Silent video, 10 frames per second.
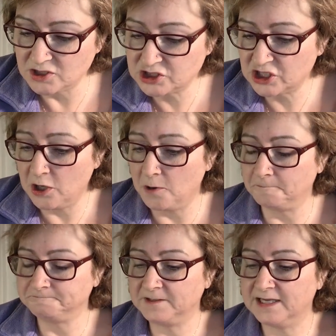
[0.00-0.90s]
So,
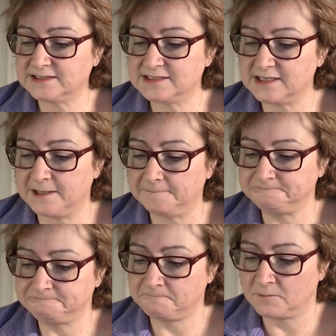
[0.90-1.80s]
let's see.
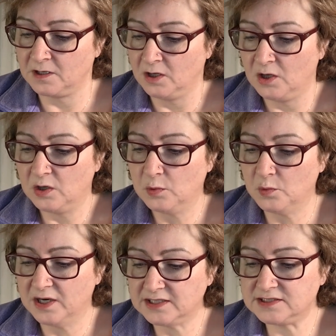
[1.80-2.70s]

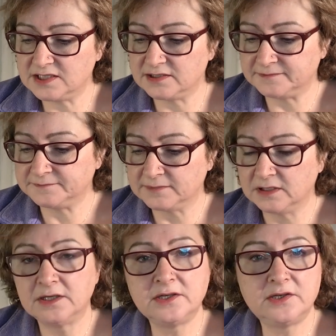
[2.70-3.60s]
What
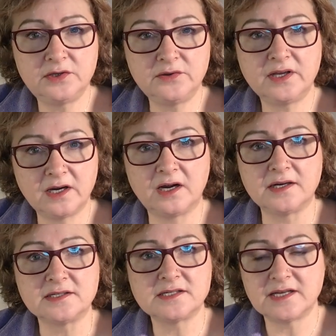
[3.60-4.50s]
do the
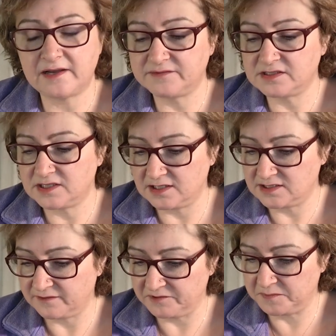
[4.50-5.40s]
cards have to say
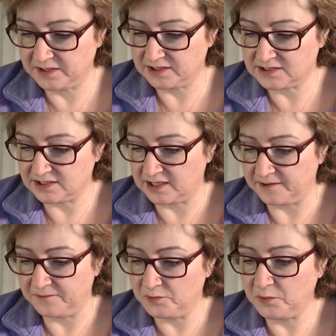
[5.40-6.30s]
to everybody today?
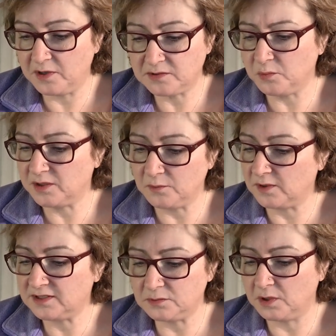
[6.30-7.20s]
What what
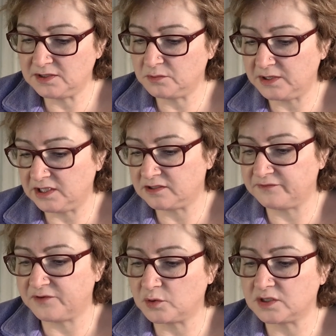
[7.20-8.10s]
what what do we need to
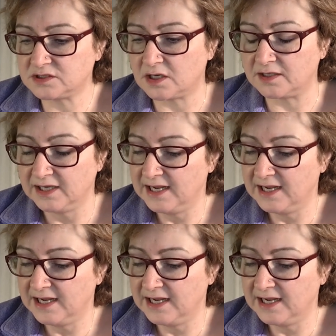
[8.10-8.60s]
focus on?